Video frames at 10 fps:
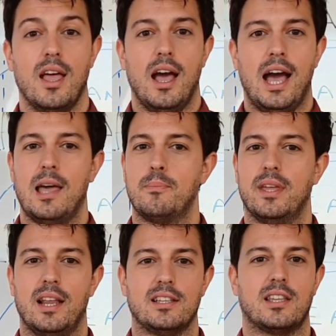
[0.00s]
I've
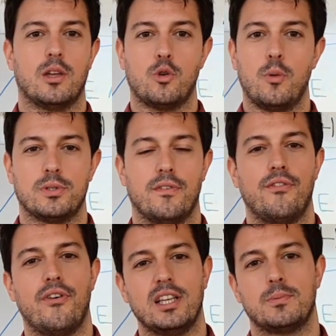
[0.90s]
been asking groups on
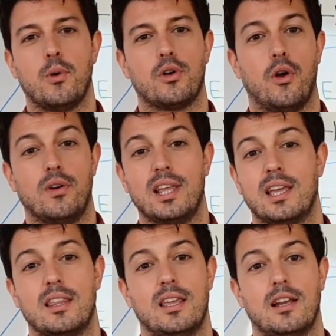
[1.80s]
Facebook, on
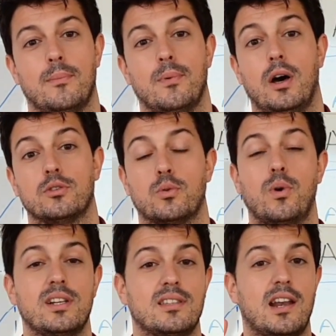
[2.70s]
LinkedIn about
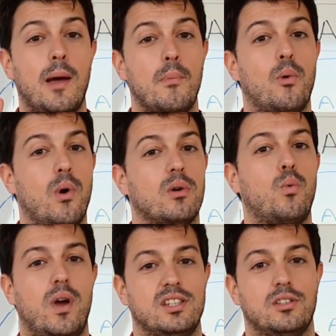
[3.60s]
what is the number one
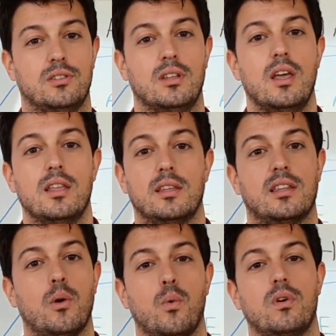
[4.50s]
question that
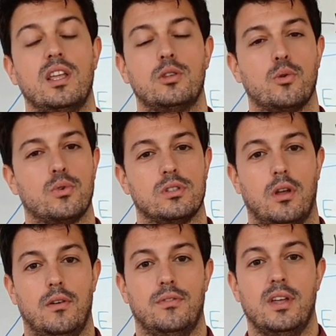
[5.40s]
they need to
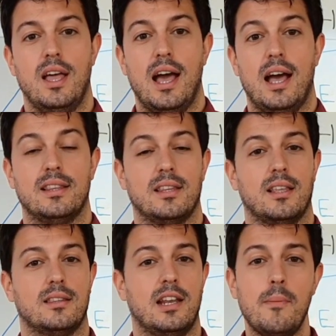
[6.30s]
resolve.
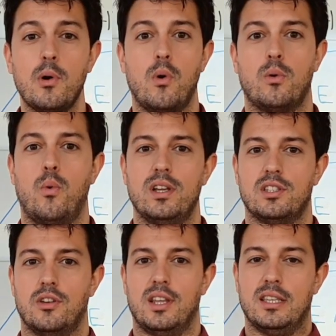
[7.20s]
And the number one
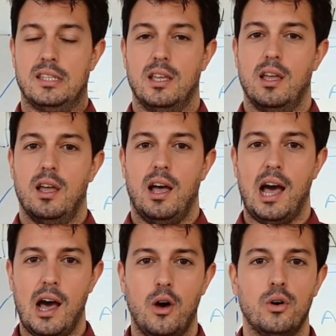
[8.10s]
question is
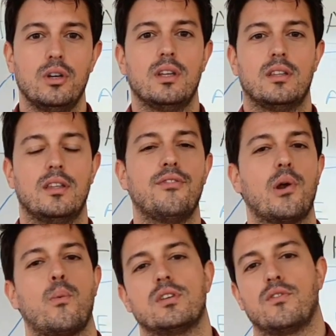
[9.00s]
how the
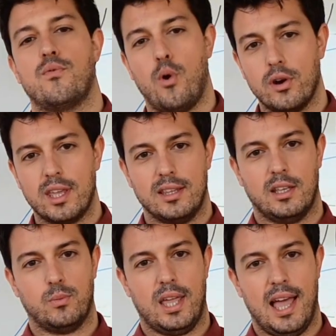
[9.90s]
different ways of working
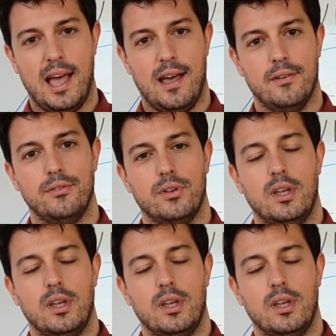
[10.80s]
that we have,